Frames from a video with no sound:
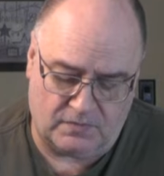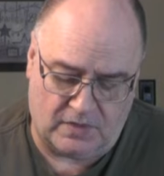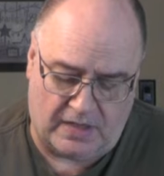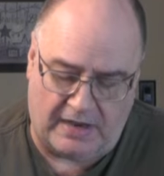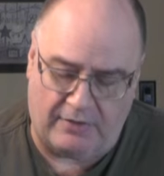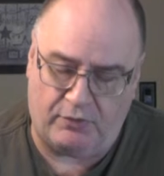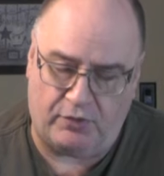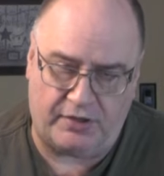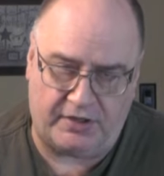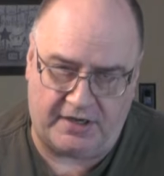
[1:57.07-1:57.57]

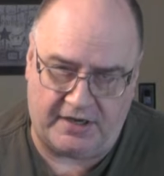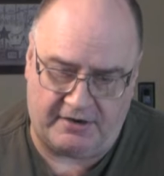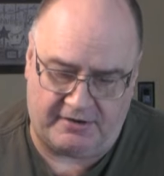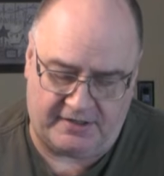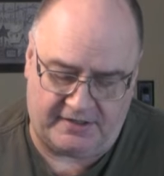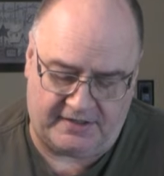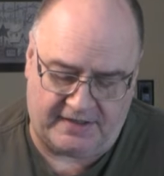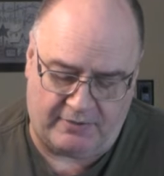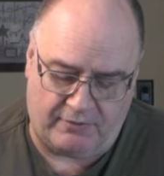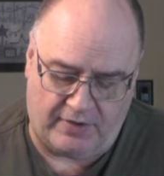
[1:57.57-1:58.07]
I wouldn't
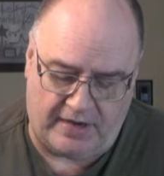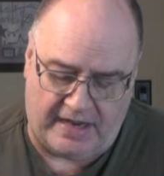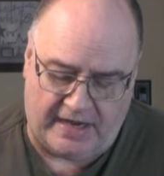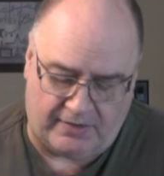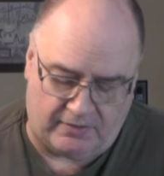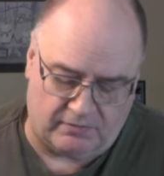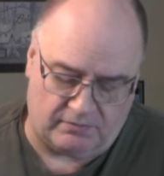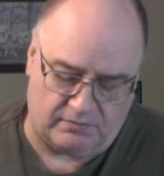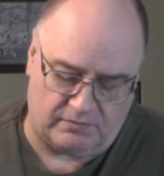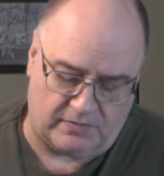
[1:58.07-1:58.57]
carry it that way. I
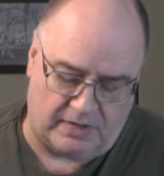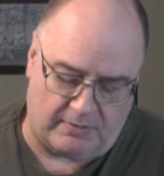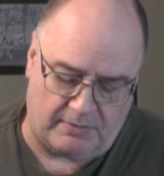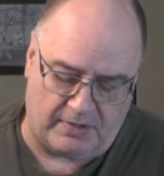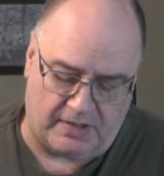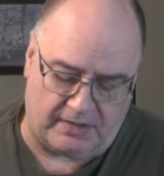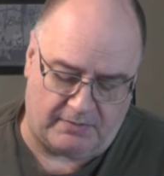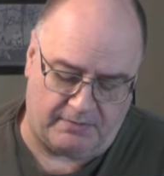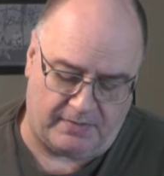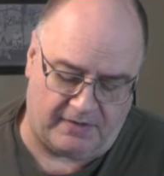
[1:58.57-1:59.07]
don't. I'm
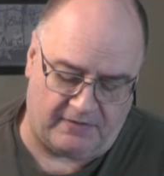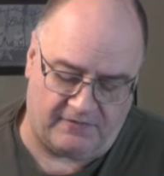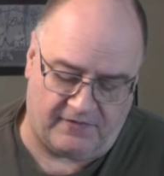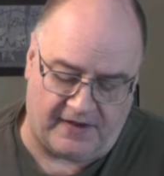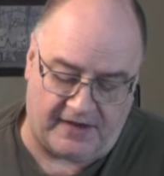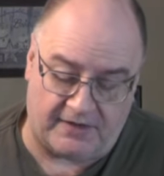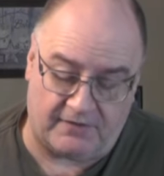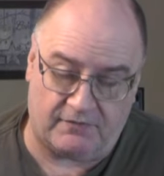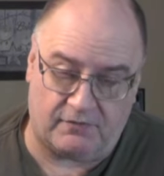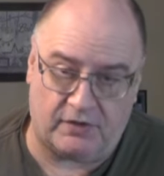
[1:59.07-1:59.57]
not a big
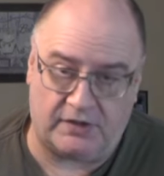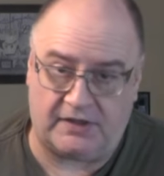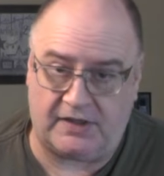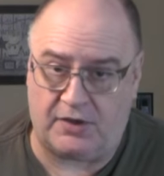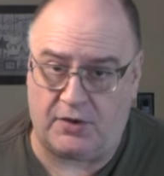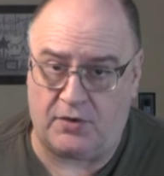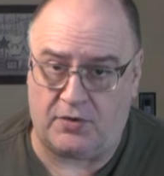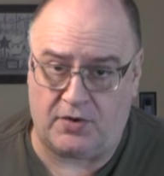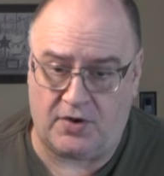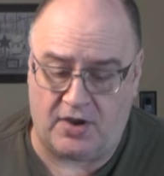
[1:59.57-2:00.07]
fan of what they
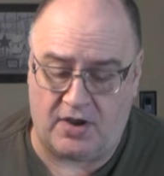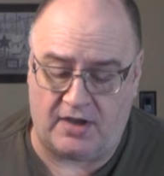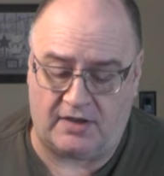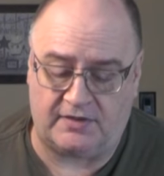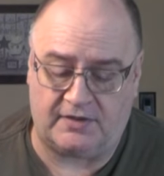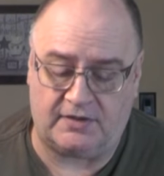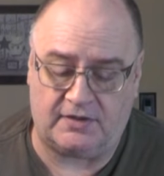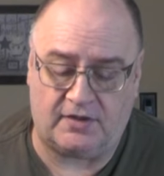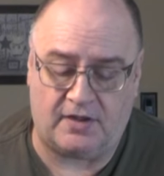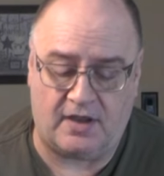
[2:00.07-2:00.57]
call
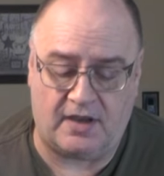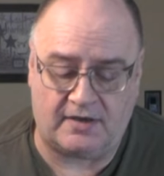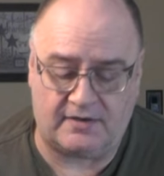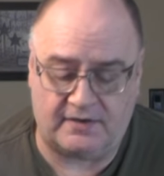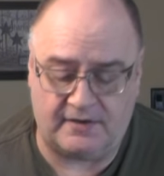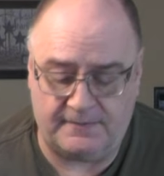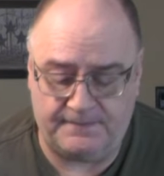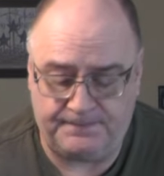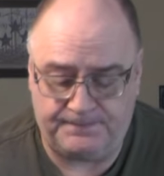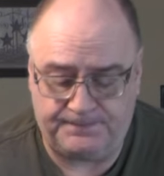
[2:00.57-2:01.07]
cocked and locked.